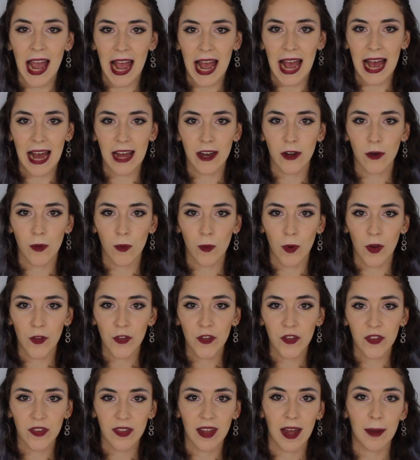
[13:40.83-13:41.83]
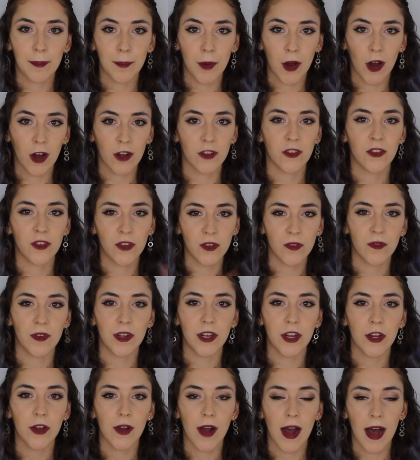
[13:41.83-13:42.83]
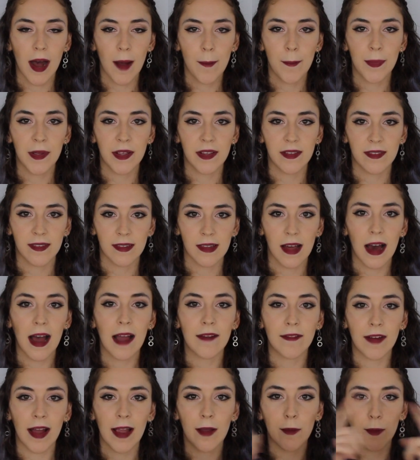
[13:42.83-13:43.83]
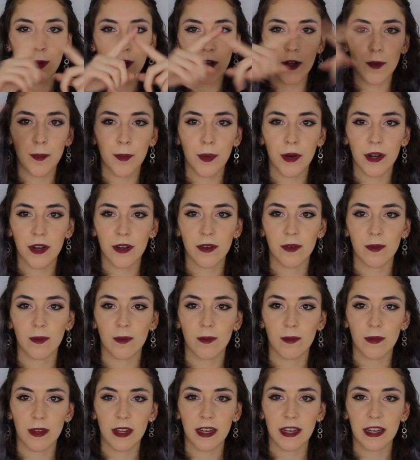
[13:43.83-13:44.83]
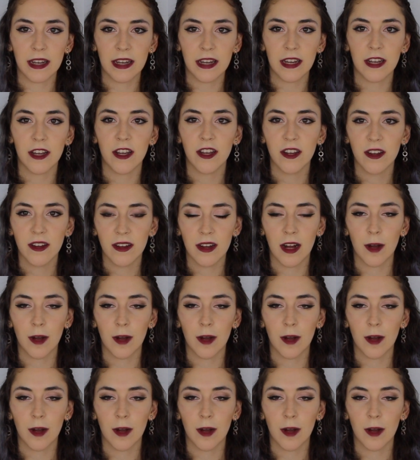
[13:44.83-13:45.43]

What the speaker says: And once that part 2 video up is live, I will put it here.